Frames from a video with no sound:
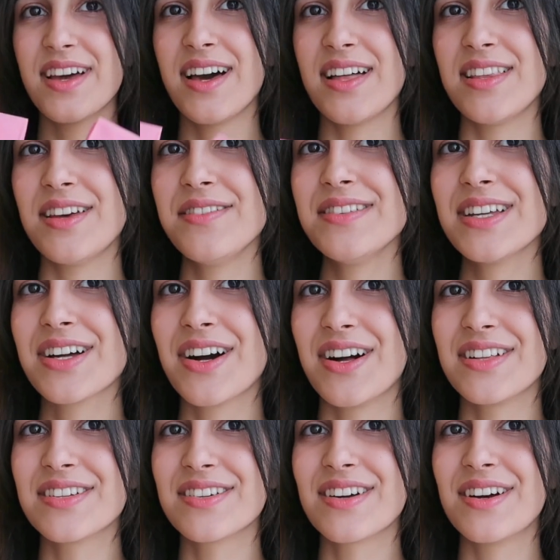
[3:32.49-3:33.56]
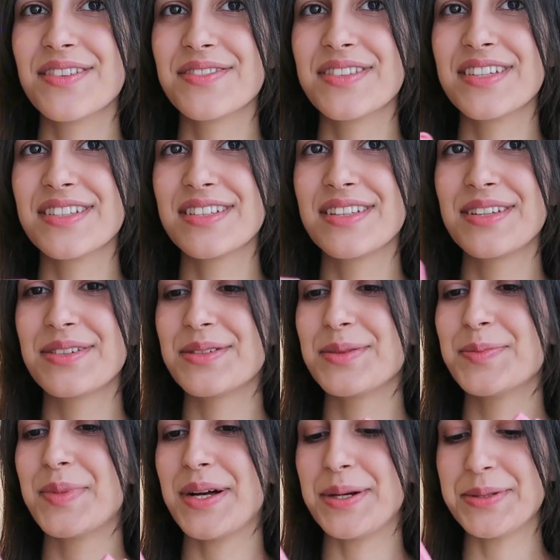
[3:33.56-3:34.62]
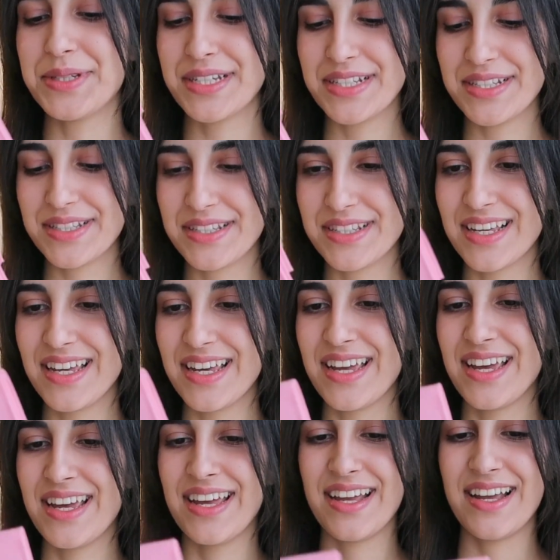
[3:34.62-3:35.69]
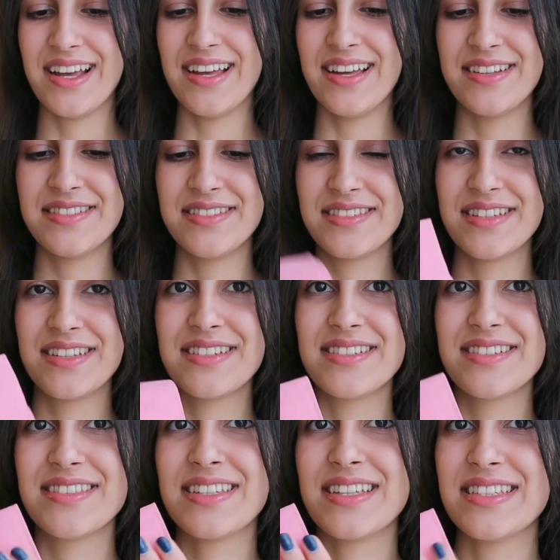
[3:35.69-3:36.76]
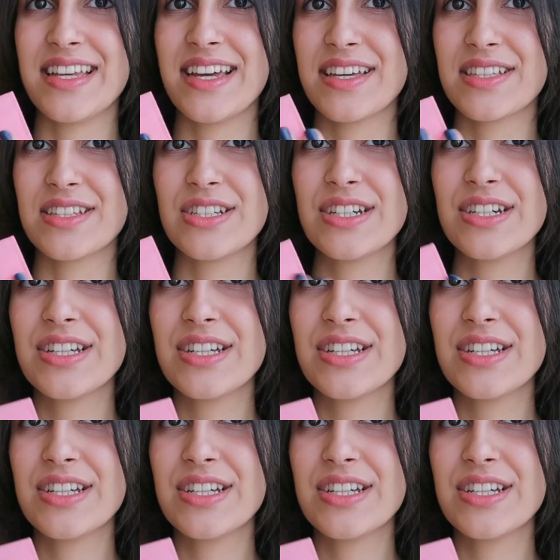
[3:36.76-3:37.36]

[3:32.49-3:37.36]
I love the color of these little pouches and the texture.